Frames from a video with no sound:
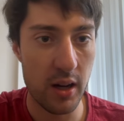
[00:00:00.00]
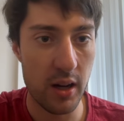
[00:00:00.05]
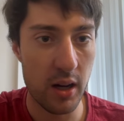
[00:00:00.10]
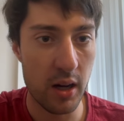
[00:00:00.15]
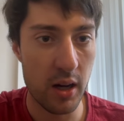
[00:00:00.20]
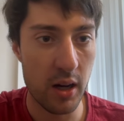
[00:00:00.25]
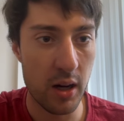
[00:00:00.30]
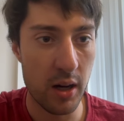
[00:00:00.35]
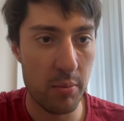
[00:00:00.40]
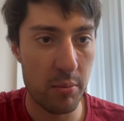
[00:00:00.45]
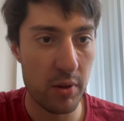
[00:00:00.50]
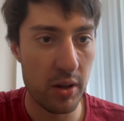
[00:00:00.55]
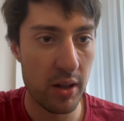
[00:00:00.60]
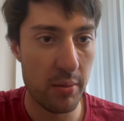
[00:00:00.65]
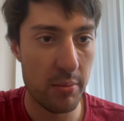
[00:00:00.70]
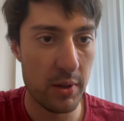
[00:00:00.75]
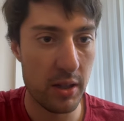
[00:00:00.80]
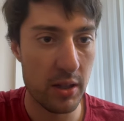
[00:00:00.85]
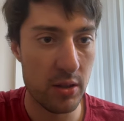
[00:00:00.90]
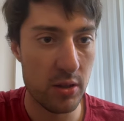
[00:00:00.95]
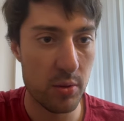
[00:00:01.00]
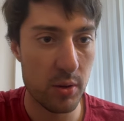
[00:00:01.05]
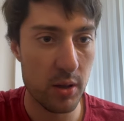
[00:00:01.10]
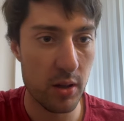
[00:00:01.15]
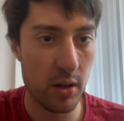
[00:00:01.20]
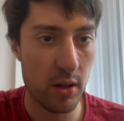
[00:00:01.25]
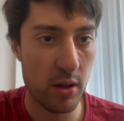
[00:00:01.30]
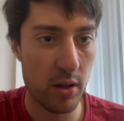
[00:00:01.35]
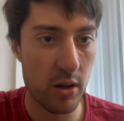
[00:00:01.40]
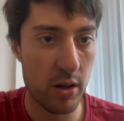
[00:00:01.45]
Let me do
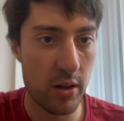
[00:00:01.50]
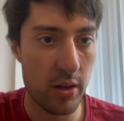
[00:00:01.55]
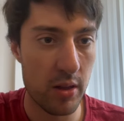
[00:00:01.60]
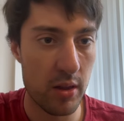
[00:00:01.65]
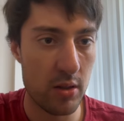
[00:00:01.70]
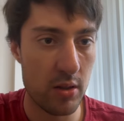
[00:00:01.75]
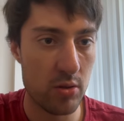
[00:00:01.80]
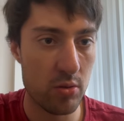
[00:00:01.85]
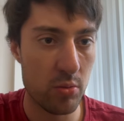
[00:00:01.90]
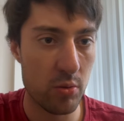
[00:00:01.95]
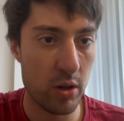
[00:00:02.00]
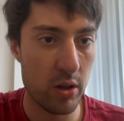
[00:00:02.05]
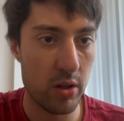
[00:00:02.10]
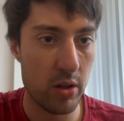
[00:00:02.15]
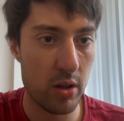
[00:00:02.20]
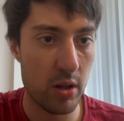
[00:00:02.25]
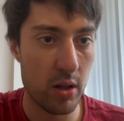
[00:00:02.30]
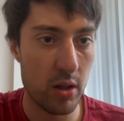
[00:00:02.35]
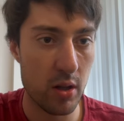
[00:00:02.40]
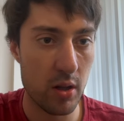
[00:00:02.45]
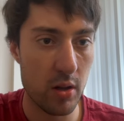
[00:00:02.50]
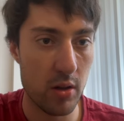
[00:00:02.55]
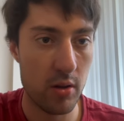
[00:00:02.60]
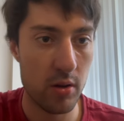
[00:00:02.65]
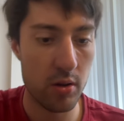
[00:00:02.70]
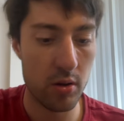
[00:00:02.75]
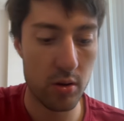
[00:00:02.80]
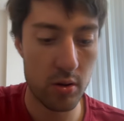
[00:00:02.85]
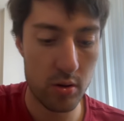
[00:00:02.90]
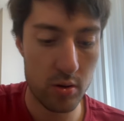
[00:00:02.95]
it on this one, the
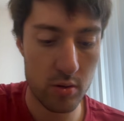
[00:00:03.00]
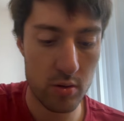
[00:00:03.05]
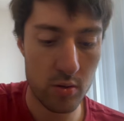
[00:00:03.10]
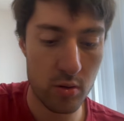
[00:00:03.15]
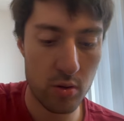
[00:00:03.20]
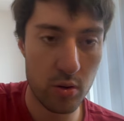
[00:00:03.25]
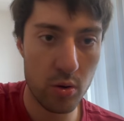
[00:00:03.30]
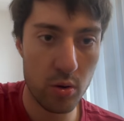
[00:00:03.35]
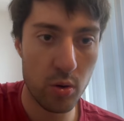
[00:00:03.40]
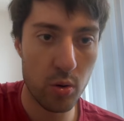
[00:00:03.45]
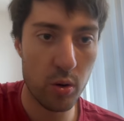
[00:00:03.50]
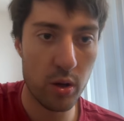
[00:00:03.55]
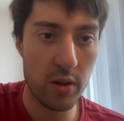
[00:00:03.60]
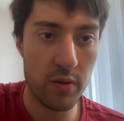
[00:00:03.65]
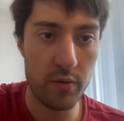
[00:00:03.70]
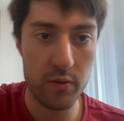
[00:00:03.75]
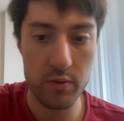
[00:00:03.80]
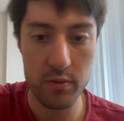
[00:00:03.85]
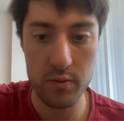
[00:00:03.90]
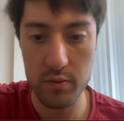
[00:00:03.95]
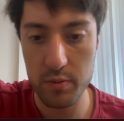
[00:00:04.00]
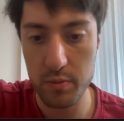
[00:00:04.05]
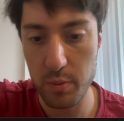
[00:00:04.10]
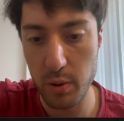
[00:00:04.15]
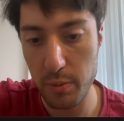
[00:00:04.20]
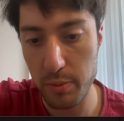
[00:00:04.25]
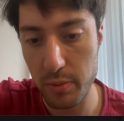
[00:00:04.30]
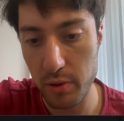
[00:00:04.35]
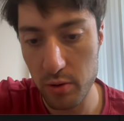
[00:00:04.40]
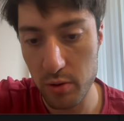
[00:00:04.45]
oif
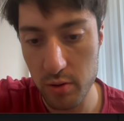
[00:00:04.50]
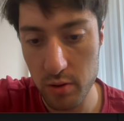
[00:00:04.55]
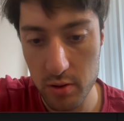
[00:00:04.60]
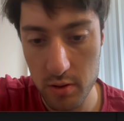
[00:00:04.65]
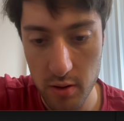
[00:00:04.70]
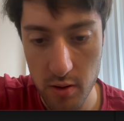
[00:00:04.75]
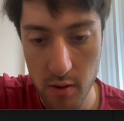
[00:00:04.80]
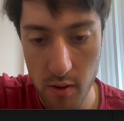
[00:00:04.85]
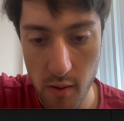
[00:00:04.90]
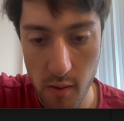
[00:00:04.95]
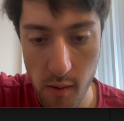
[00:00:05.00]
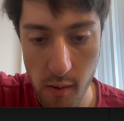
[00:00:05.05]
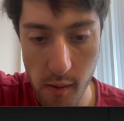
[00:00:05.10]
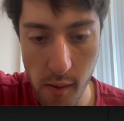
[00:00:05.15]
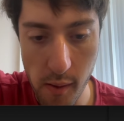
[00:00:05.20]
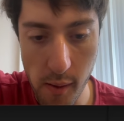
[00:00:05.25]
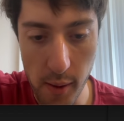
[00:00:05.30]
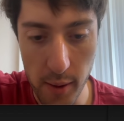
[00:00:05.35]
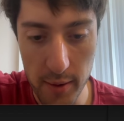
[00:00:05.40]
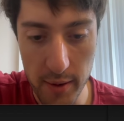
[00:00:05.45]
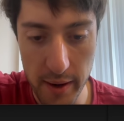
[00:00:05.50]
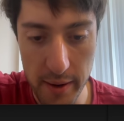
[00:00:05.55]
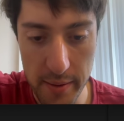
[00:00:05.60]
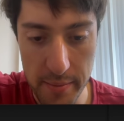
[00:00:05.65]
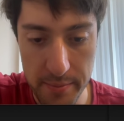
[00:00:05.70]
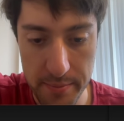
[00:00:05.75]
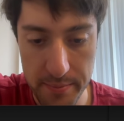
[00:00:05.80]
babu. Okay.